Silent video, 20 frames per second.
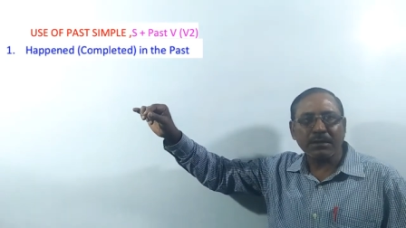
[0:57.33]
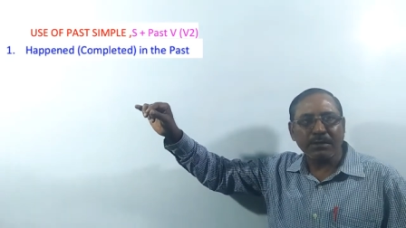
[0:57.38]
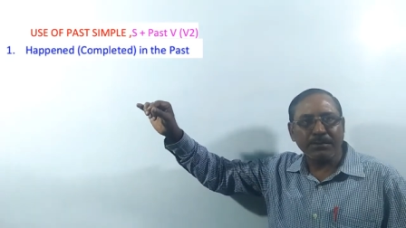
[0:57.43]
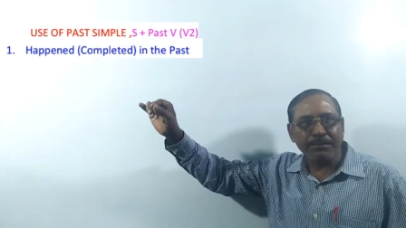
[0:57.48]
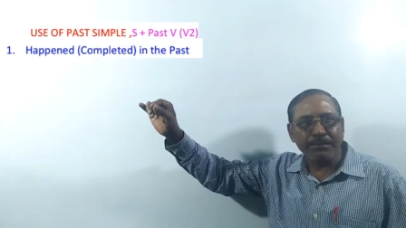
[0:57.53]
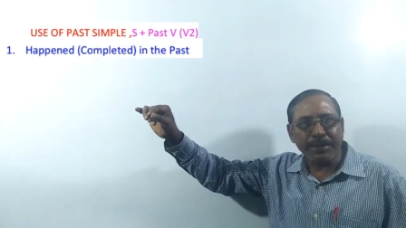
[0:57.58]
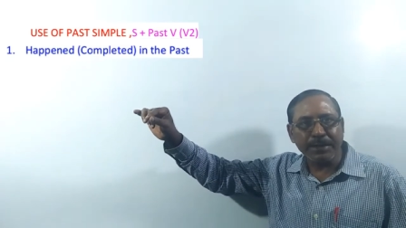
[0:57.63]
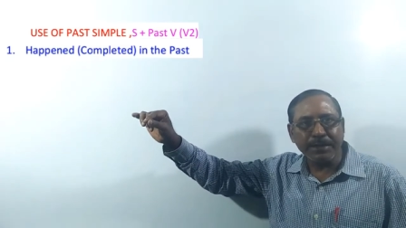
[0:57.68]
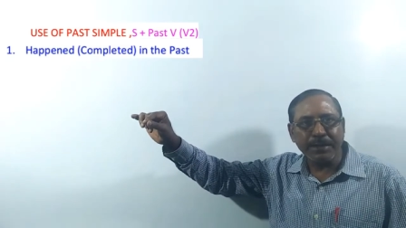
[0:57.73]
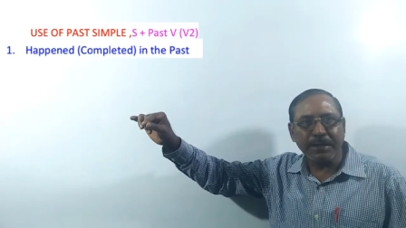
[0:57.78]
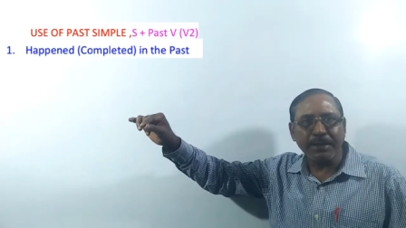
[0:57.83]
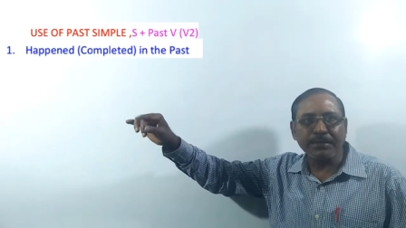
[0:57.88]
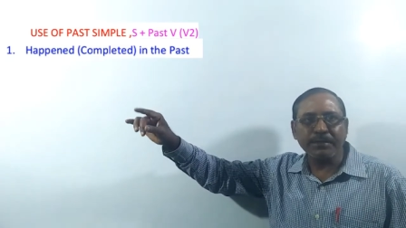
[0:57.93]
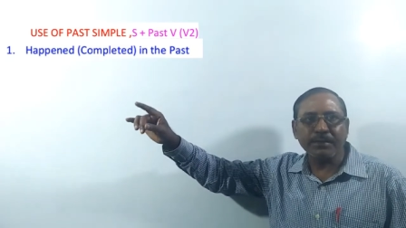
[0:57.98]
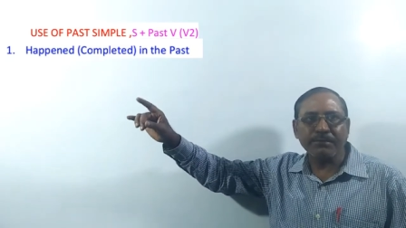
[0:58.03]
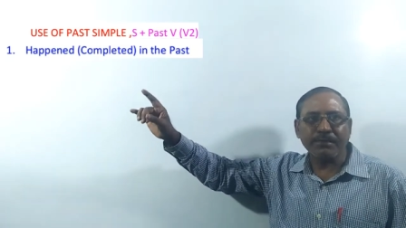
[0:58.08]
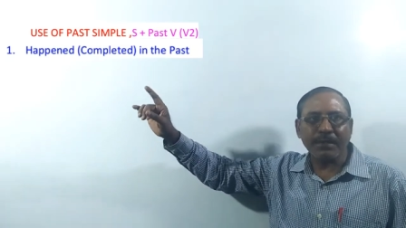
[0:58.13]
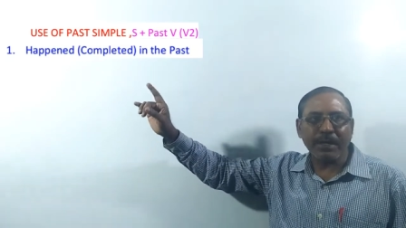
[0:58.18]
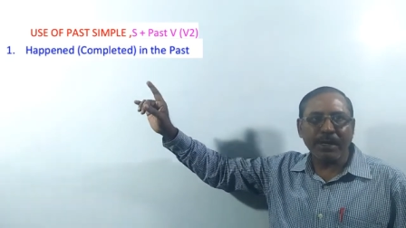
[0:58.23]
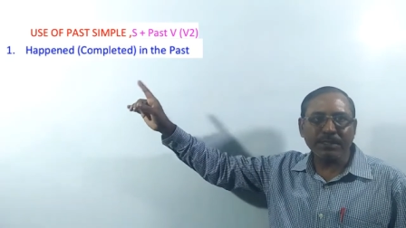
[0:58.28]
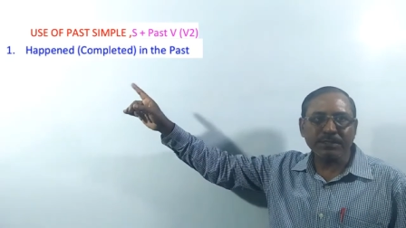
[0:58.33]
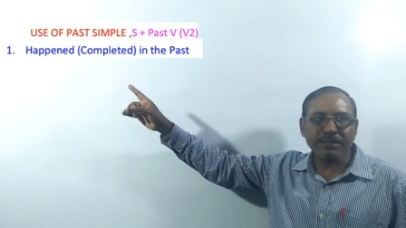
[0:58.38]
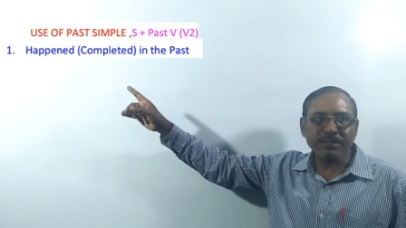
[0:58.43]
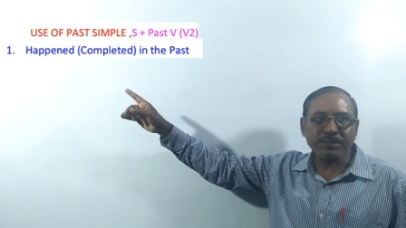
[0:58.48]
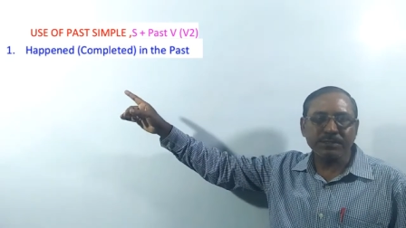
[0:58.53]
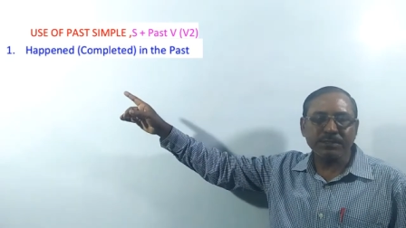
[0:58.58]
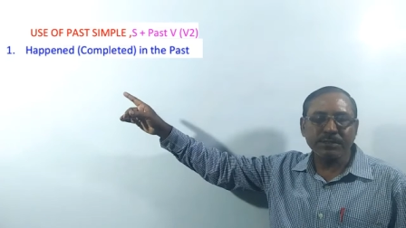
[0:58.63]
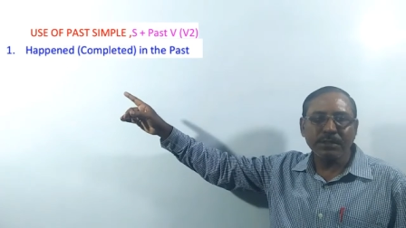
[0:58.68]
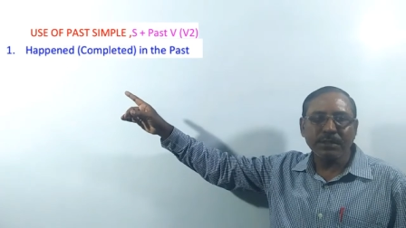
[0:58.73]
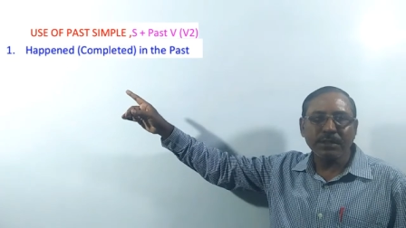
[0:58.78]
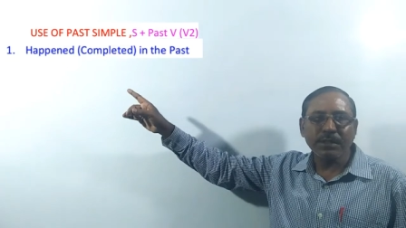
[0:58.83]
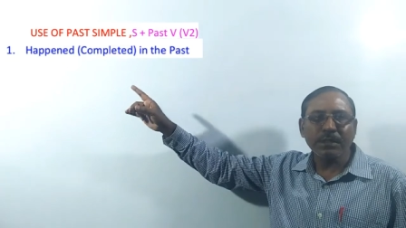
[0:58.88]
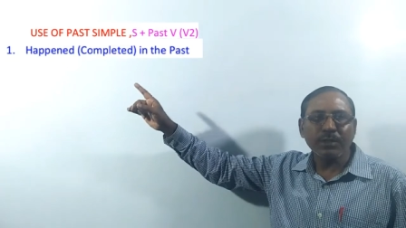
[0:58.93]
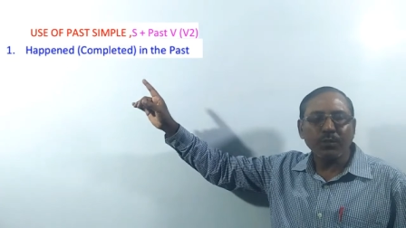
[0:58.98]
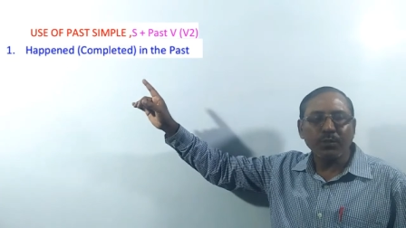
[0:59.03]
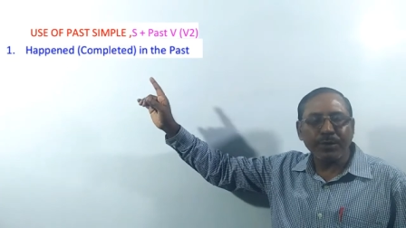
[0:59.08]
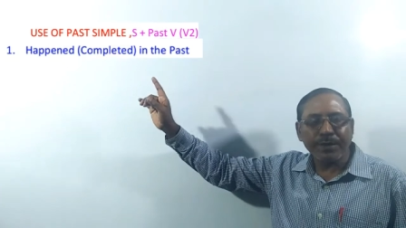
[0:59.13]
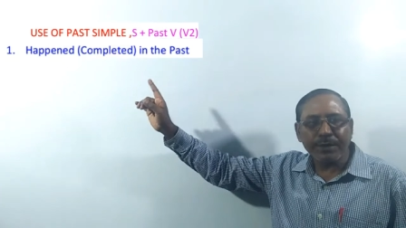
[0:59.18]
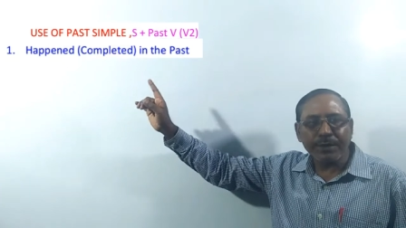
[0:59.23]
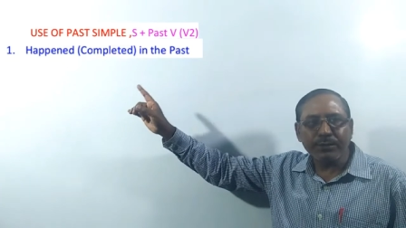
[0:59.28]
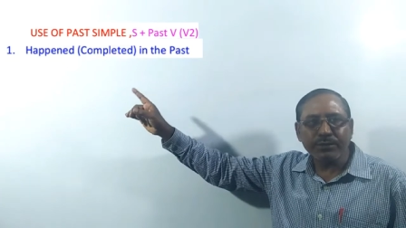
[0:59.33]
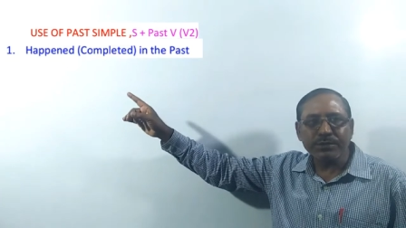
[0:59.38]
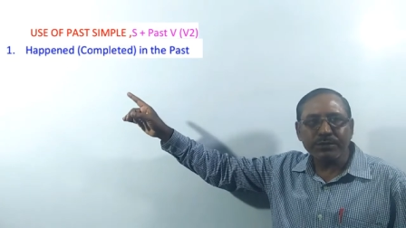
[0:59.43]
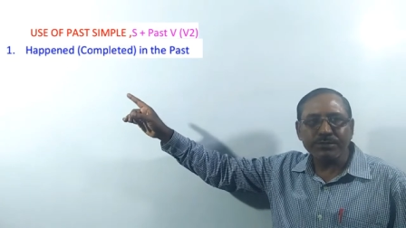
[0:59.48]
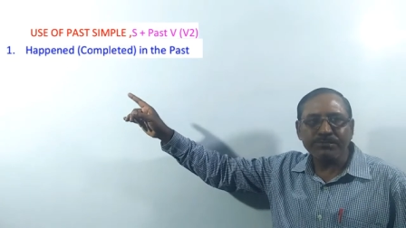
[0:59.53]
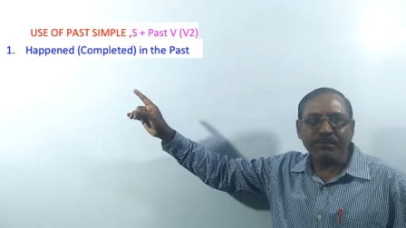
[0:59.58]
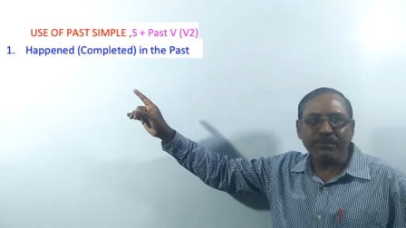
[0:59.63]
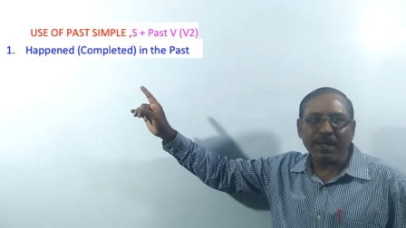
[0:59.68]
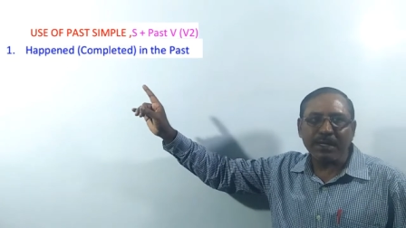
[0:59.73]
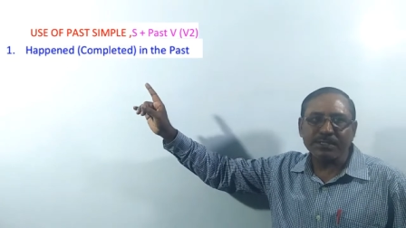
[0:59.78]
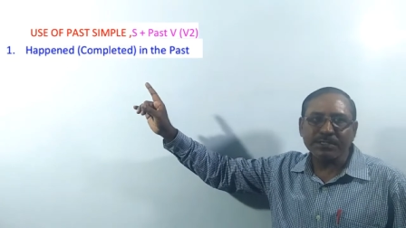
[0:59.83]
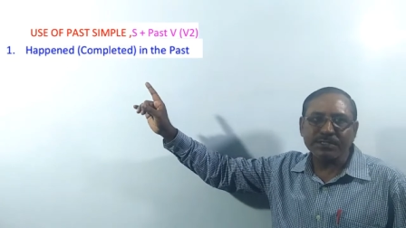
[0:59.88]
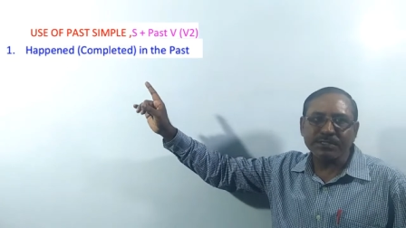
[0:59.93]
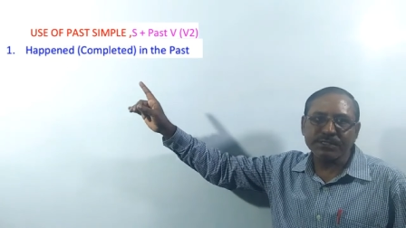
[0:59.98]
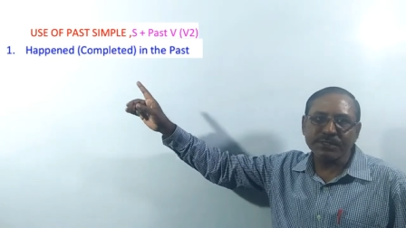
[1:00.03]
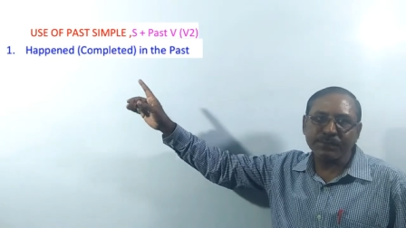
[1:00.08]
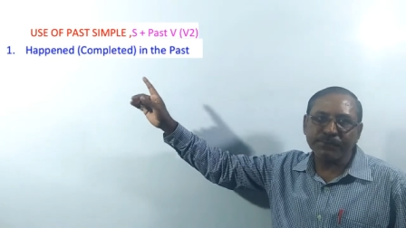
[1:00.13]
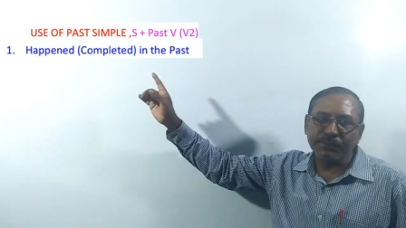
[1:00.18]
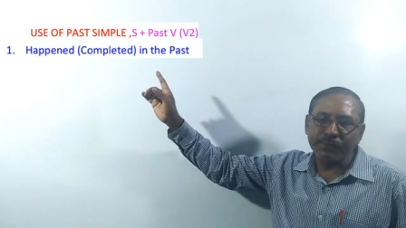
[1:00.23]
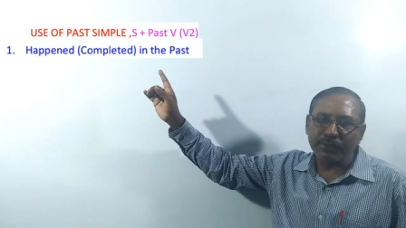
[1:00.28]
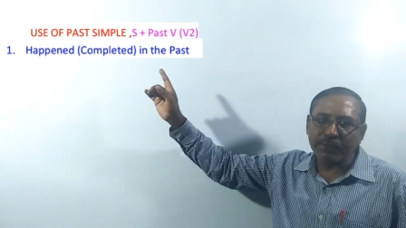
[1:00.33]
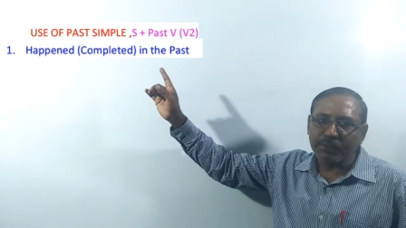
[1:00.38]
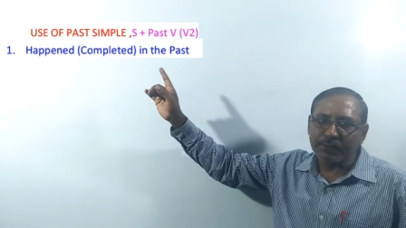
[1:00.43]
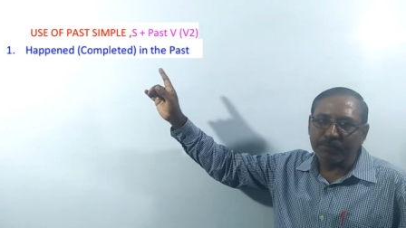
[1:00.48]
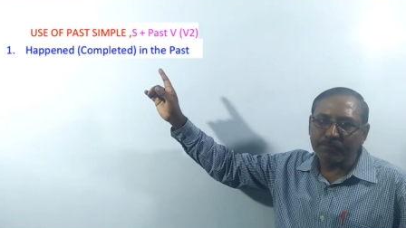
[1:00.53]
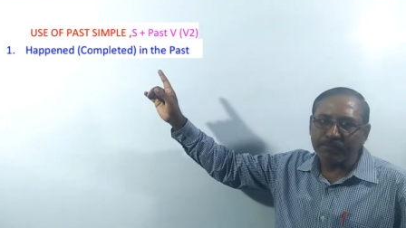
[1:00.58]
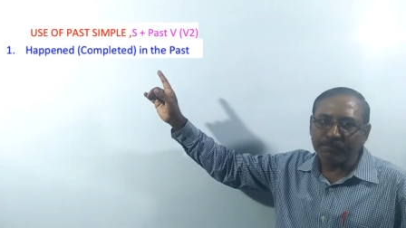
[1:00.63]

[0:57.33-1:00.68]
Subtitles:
completed in the past, we use past simple.